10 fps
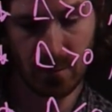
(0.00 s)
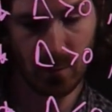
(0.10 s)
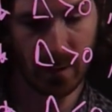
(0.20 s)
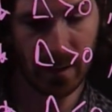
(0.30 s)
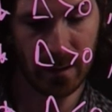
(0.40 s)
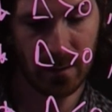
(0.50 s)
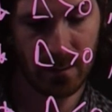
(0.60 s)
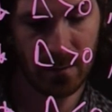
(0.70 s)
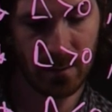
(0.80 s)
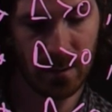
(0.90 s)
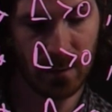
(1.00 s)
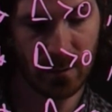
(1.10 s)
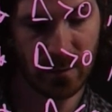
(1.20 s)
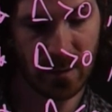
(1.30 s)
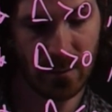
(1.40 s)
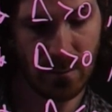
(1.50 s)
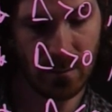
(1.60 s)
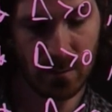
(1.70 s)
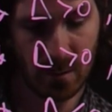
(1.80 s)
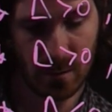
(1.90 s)
y equals 0,
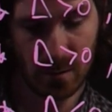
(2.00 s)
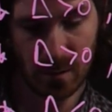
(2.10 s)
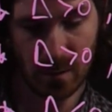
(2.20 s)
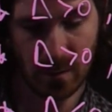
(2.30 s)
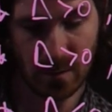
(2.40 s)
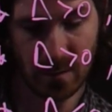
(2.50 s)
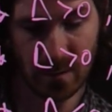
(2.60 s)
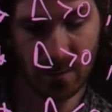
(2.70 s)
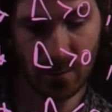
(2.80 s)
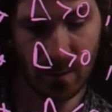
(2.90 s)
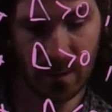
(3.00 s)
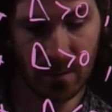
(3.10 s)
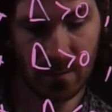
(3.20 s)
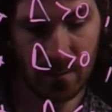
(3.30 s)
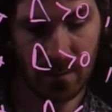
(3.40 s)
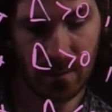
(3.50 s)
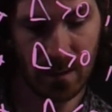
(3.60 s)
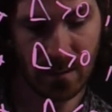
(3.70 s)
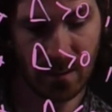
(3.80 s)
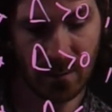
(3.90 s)
and this is 0 when
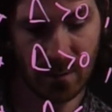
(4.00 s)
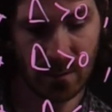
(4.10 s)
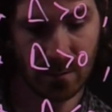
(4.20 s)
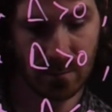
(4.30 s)
x equals 0.